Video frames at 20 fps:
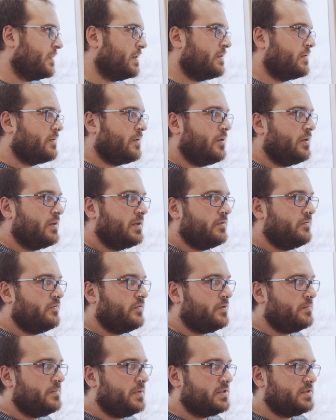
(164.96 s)
so all the
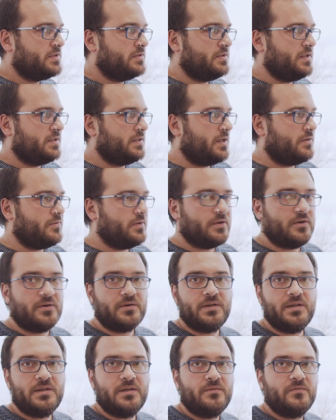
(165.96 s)
information that are
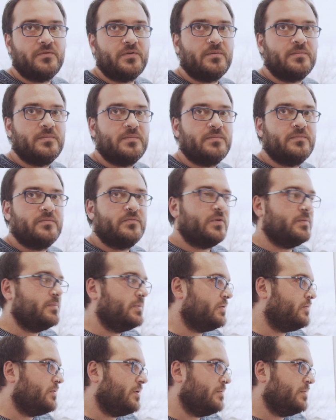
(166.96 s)
recorded from
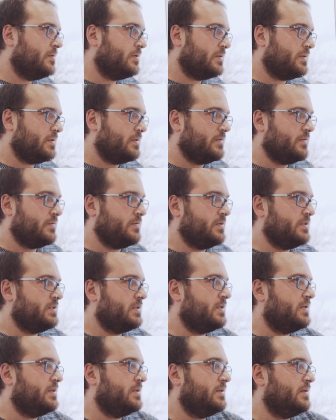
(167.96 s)
the robot, which
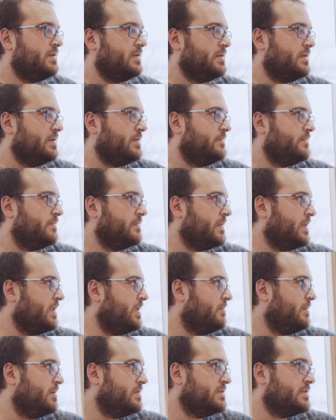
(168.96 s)
are
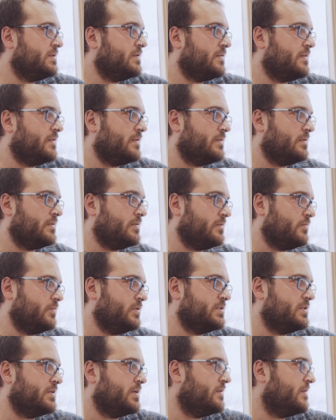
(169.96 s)
images
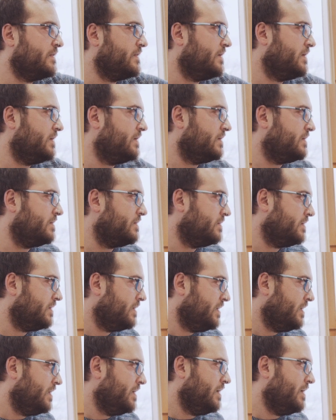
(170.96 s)
which you can see here,
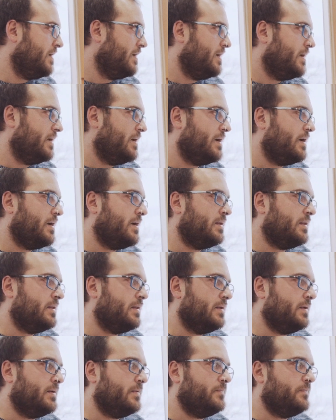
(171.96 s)
and
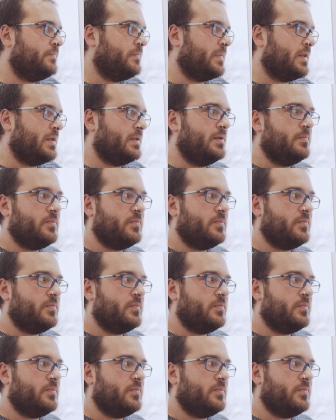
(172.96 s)
the